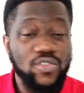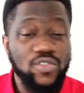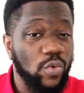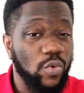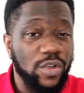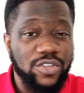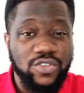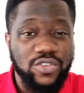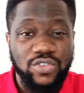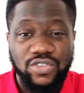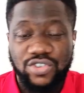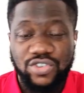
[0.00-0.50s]

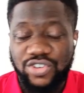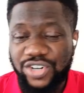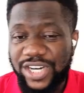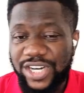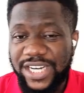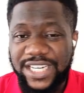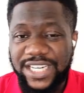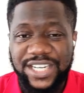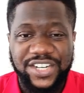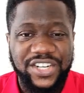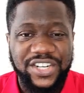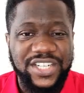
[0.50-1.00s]
You want to
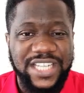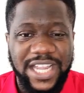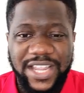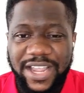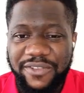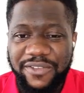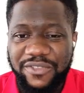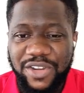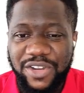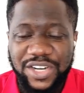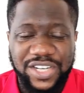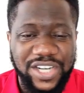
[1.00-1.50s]
drink drinks that
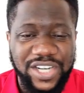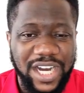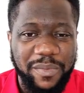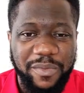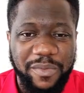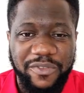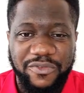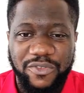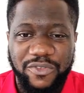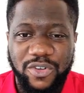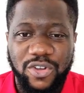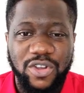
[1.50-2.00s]
you have not
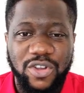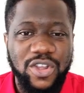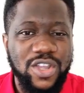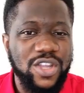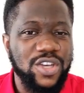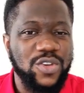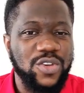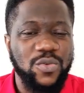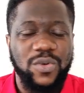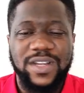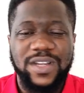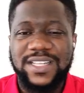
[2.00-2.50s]
drank before,
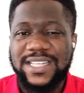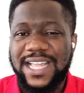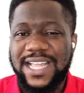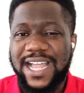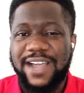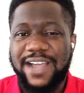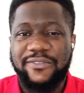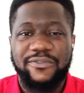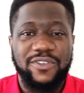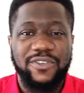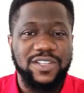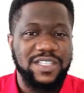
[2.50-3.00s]
the ones
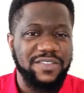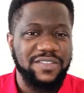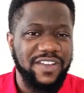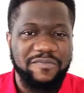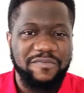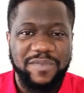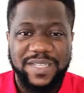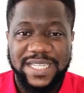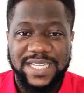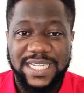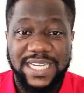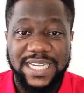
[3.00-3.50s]
that have
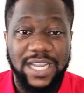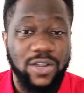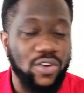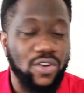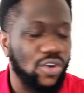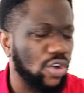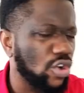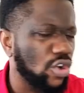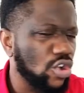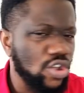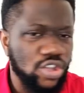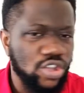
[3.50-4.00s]
45%
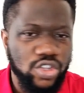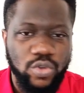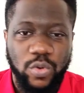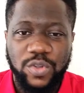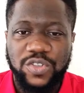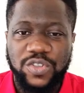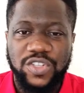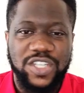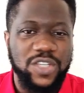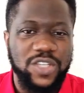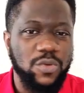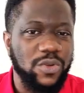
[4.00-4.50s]
alcohol, you
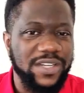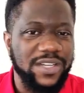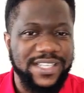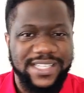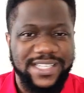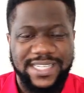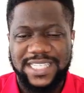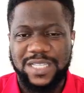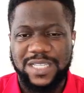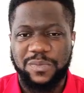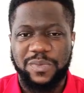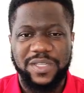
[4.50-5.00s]
want to see what
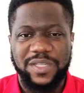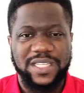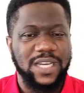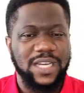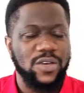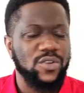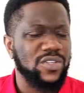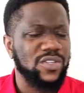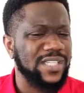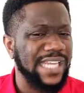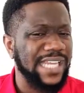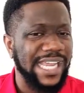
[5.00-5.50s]

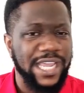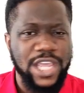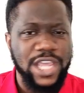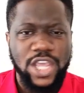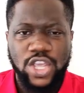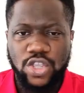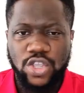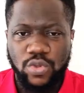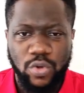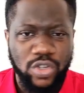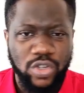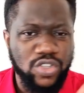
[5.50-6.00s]
60% looks
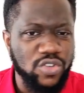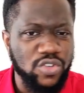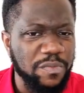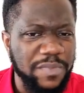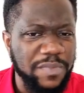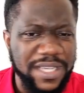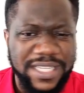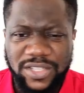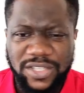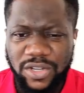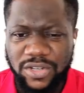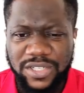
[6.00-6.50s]
like, you want to
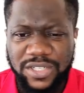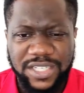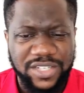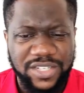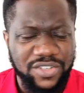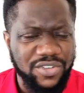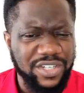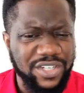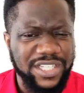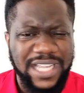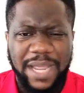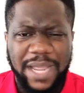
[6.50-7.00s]
mix all
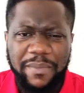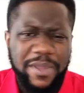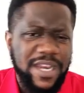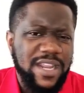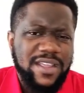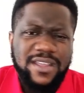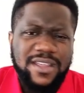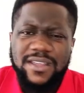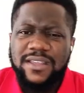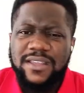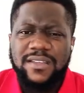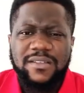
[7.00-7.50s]
the drinks. I
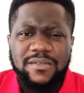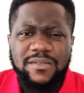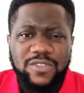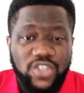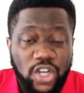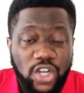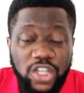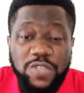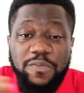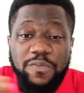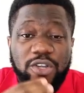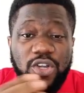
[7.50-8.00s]
mean,
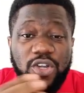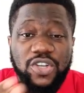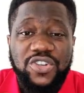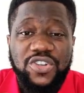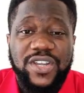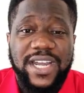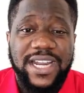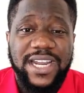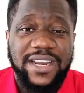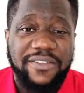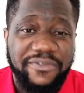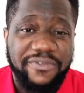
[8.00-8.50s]
just
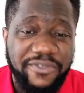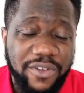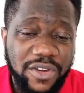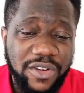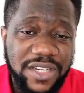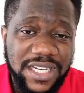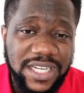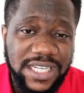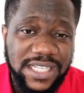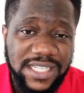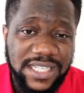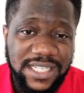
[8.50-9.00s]
because you can
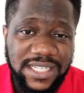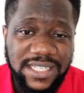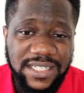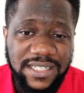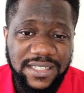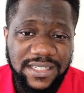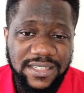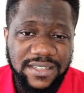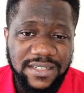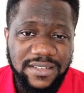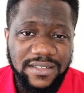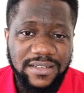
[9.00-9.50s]
afford it.
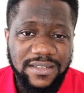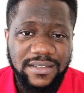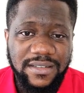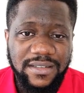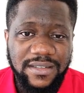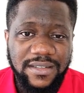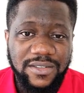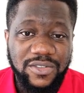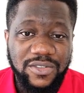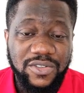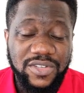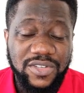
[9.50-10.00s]

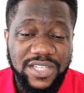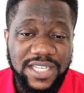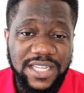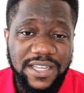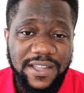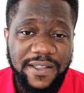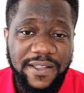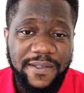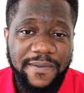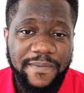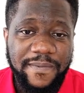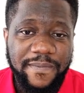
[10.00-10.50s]
You
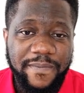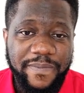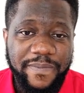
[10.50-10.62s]
see?